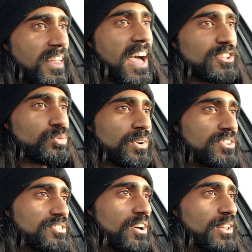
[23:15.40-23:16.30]
That's what
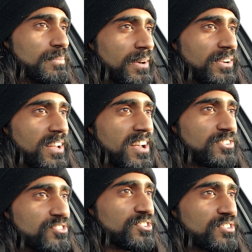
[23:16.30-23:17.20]
it's all about,
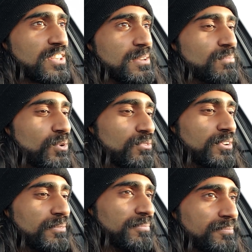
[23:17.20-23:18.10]
guys. Just keep
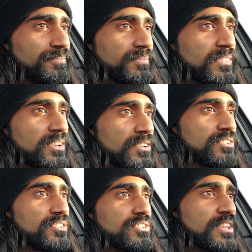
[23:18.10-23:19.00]
moving.
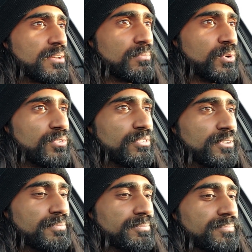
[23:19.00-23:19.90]
Just keep
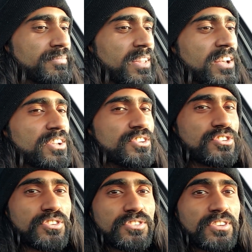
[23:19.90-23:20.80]
moving.
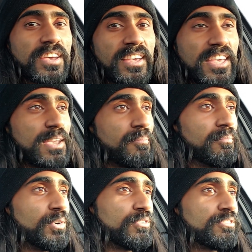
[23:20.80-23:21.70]
Just keep
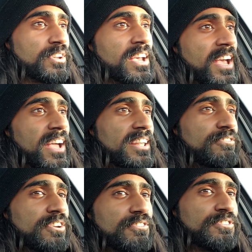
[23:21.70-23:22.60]
moving. And
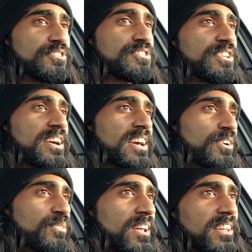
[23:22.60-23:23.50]
even if you're stuck at a
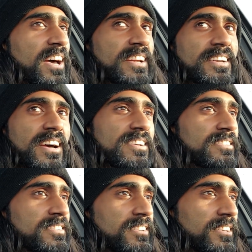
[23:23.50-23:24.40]
red light,
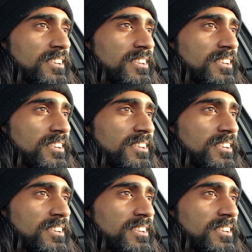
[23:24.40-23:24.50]
guys,